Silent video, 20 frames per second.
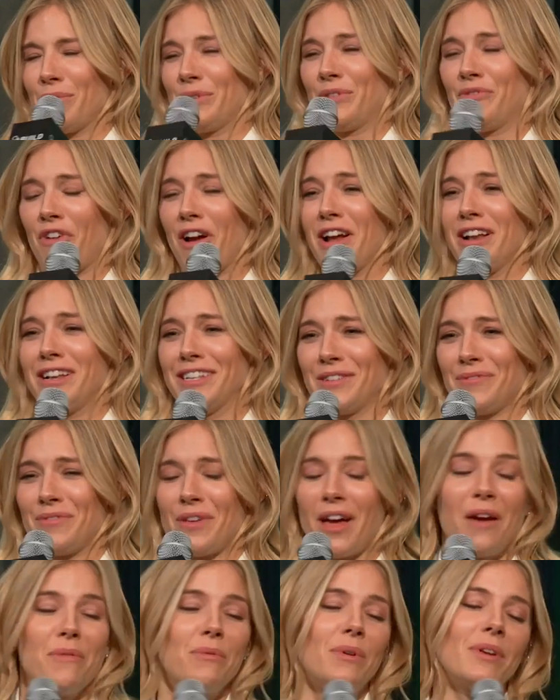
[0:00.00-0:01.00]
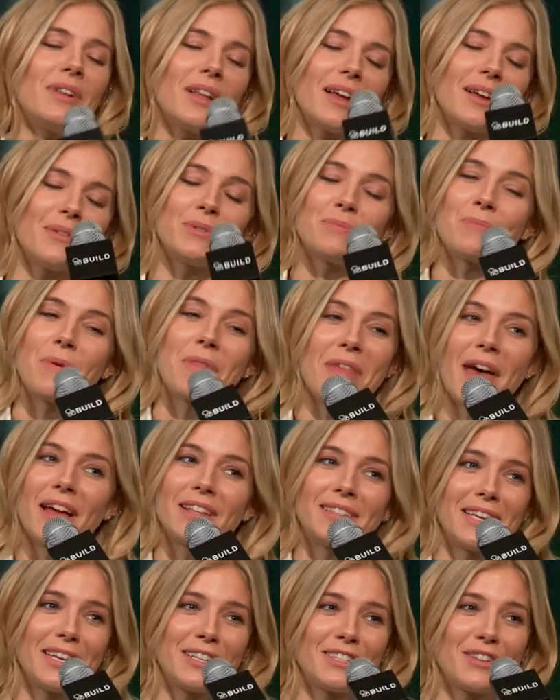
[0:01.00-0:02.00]
I was frightened of. It was
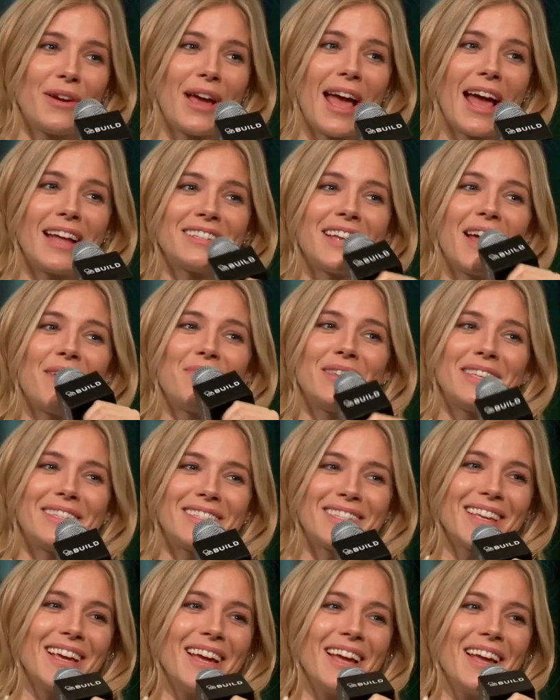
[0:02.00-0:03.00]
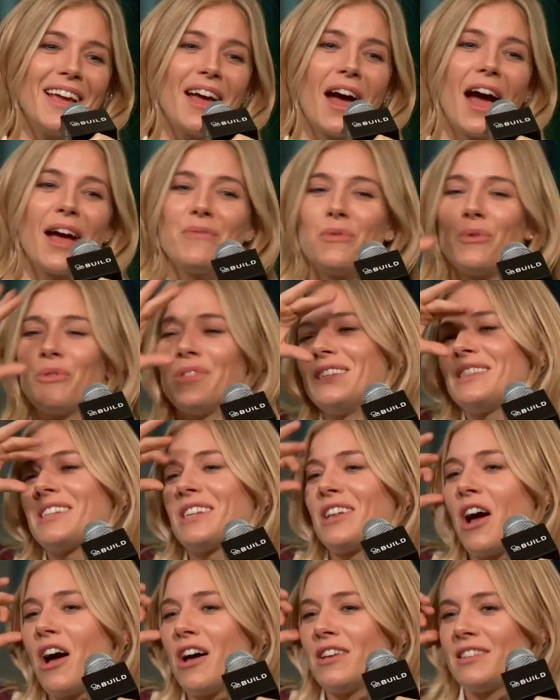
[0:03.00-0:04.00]
pathetic. So I had to have this. I wore these
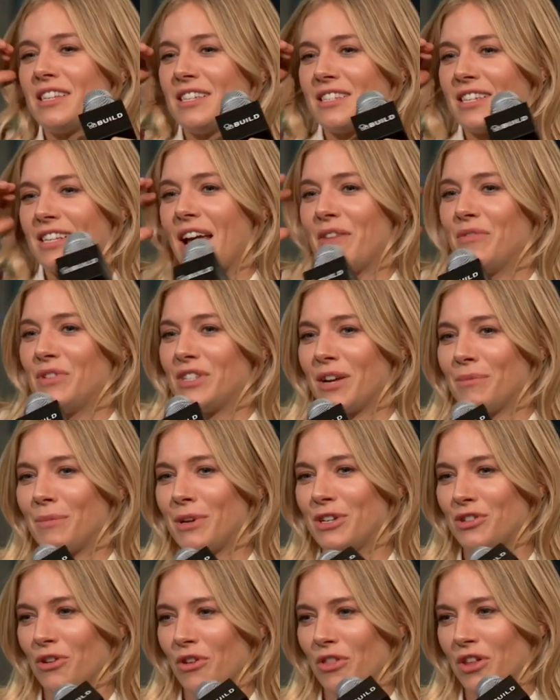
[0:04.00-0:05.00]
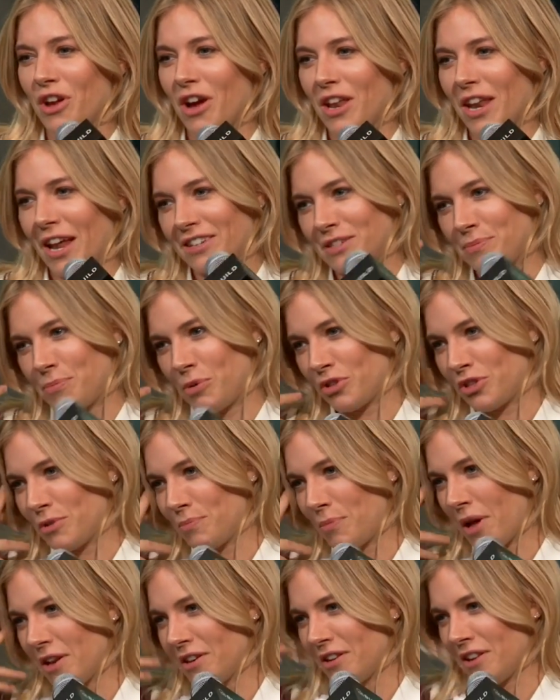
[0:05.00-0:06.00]
glasses, and every time I shot the gun, I had to push a
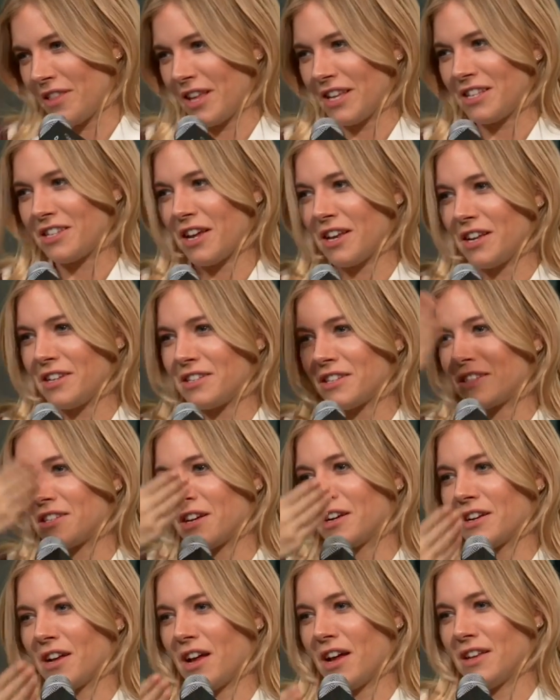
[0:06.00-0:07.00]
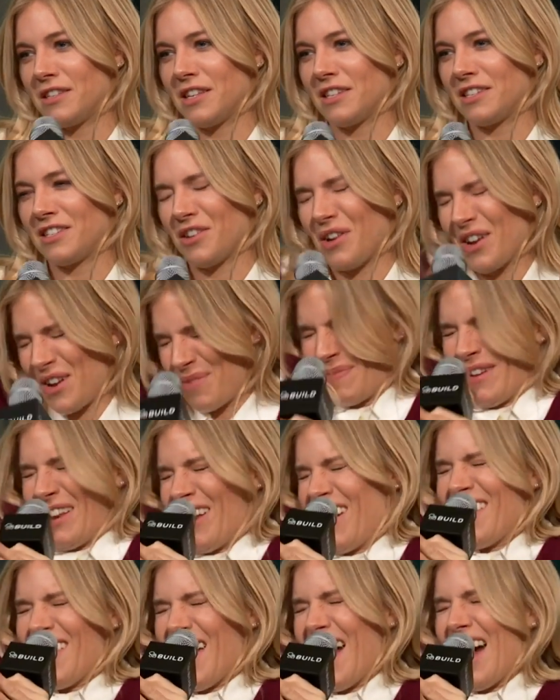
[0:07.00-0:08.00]
button, and they turned into sunglasses, so I could be
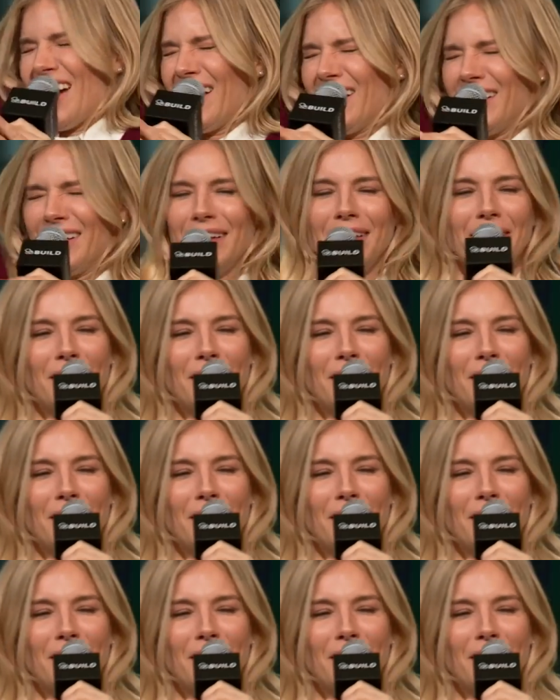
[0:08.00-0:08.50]
like that.